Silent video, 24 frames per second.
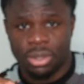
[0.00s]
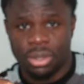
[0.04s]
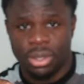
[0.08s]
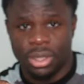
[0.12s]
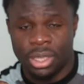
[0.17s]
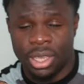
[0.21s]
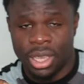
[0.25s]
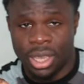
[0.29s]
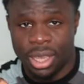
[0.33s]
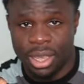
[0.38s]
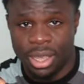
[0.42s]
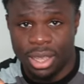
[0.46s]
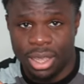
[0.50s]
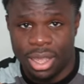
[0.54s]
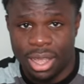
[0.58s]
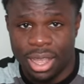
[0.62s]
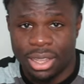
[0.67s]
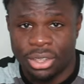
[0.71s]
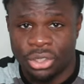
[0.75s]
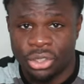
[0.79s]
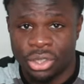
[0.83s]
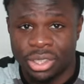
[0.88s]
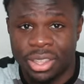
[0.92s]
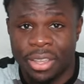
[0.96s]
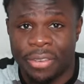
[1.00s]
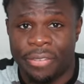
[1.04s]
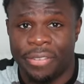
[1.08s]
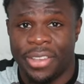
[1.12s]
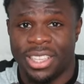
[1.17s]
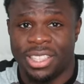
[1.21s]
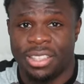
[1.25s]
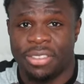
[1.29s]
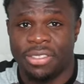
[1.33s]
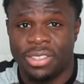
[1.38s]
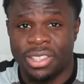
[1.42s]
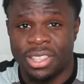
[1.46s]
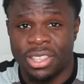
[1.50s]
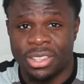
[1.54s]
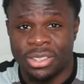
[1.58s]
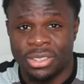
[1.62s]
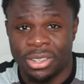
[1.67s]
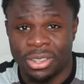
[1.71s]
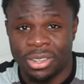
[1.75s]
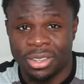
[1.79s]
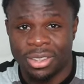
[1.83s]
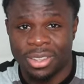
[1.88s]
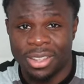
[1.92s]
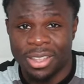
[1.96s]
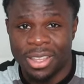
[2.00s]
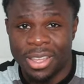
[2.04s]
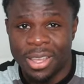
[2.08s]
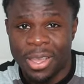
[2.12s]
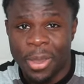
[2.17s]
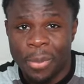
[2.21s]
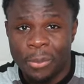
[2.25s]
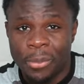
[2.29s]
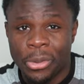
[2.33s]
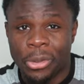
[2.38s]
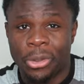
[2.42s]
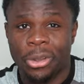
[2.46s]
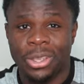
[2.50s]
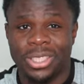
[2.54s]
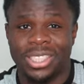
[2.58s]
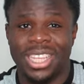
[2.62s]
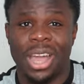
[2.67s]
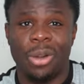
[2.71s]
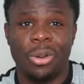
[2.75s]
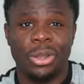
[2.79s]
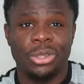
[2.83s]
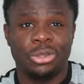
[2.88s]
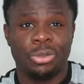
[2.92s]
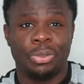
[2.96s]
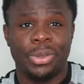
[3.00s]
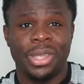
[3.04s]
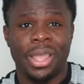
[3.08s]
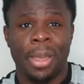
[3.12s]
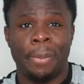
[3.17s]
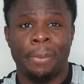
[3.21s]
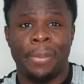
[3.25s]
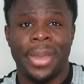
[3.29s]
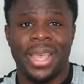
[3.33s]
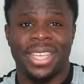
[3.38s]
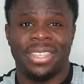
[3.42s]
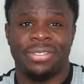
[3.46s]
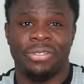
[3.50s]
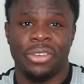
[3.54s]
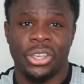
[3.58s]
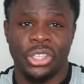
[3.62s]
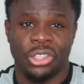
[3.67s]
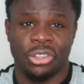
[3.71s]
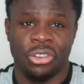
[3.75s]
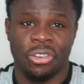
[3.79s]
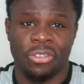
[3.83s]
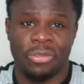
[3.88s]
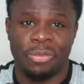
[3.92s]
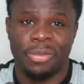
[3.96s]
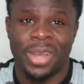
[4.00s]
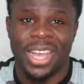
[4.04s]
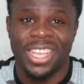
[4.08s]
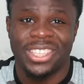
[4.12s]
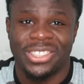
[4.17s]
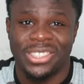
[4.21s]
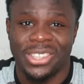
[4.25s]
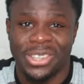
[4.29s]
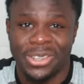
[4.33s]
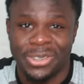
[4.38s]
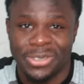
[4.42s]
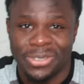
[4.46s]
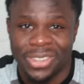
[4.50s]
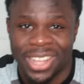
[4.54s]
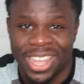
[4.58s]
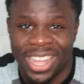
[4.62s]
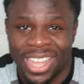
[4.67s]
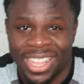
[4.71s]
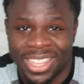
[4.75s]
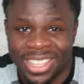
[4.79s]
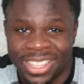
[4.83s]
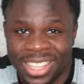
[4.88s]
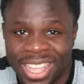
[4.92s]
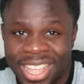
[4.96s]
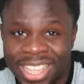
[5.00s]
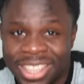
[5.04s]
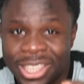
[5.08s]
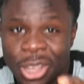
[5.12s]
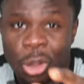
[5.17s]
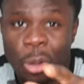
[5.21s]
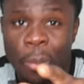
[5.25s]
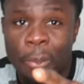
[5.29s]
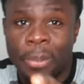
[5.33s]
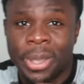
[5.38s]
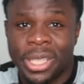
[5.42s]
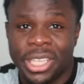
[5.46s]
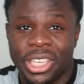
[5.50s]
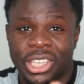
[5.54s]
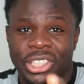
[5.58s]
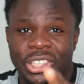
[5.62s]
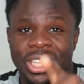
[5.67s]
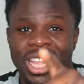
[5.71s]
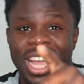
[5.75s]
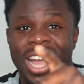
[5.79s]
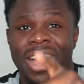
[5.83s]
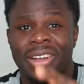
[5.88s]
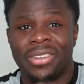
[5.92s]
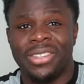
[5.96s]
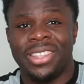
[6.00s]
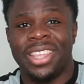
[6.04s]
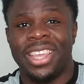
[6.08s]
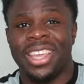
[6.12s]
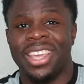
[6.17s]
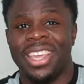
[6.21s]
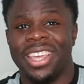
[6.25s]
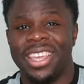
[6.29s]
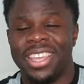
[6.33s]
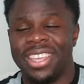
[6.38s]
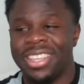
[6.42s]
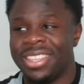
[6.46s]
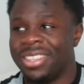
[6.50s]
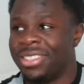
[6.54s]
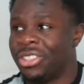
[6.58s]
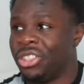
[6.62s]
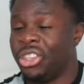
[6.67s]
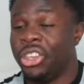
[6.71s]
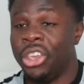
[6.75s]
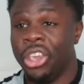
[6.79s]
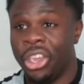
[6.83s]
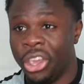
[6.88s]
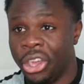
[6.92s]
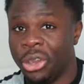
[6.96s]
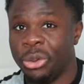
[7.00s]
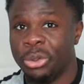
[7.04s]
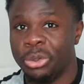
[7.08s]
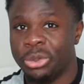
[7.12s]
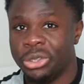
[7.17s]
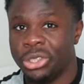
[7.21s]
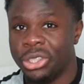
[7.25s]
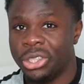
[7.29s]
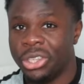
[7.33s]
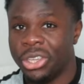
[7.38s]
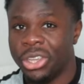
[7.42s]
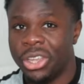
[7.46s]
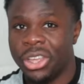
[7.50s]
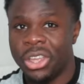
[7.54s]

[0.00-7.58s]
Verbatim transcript: yeah, during the festive season, because I want to be the best version of myself and the competition out there is huge.